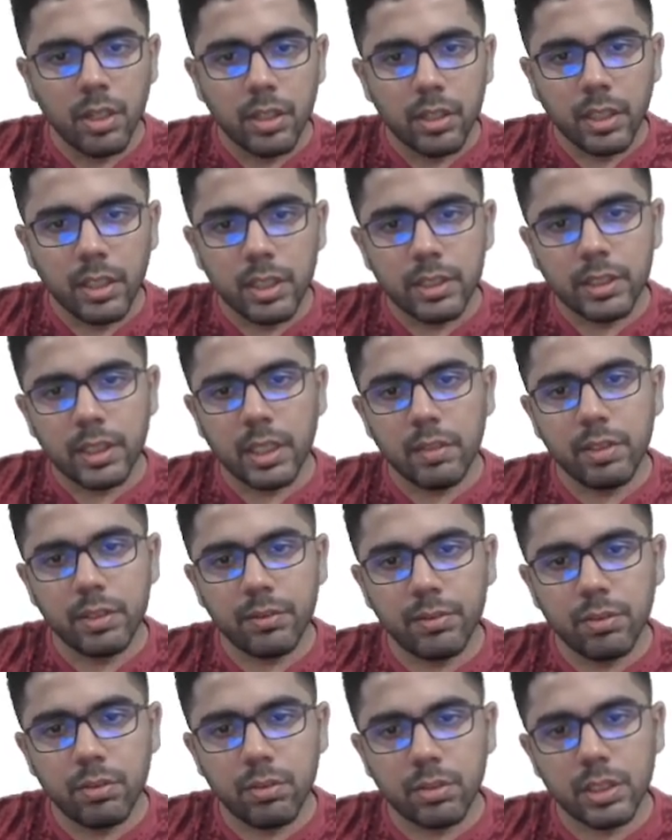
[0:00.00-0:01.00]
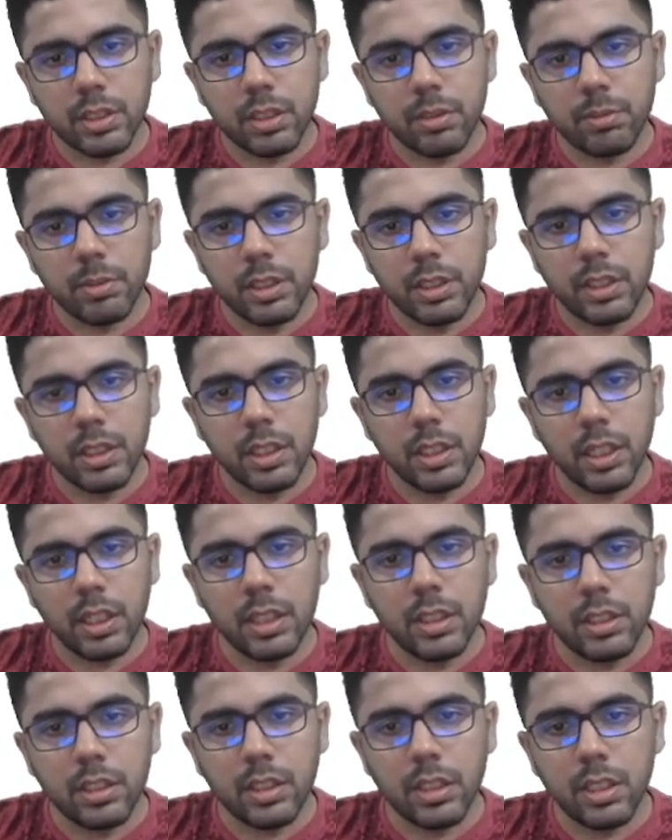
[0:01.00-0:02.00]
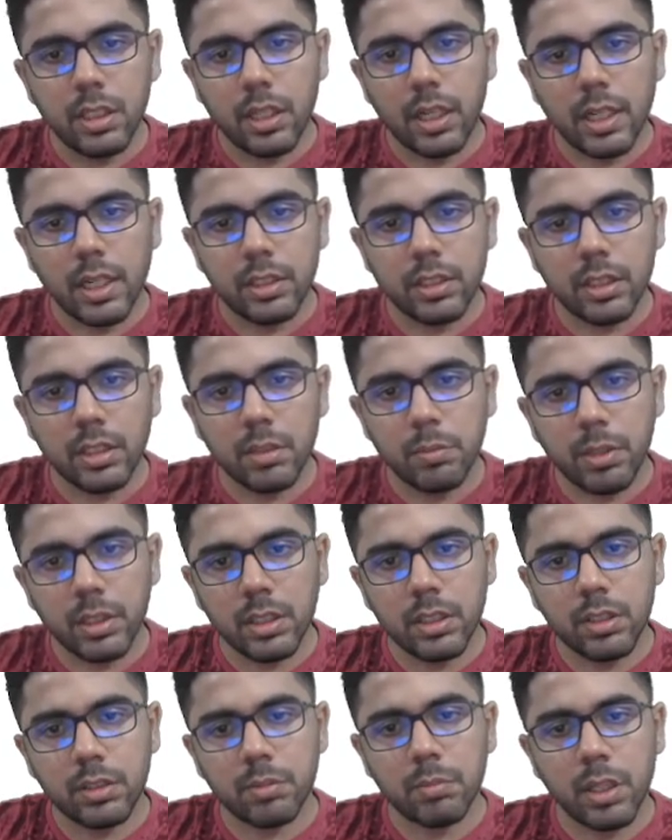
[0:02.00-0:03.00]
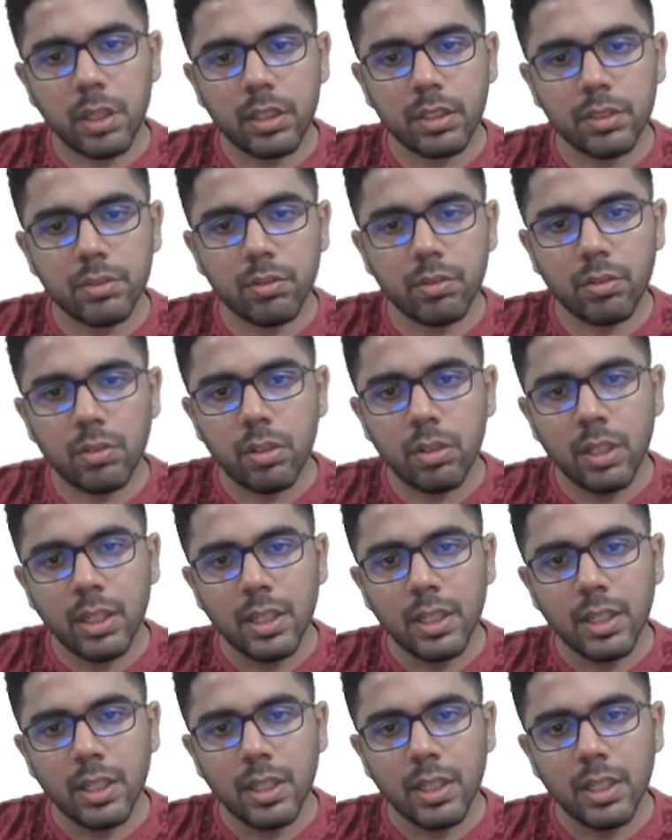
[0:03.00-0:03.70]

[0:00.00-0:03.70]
that 7 4s are 28 and the remainder is minus 4.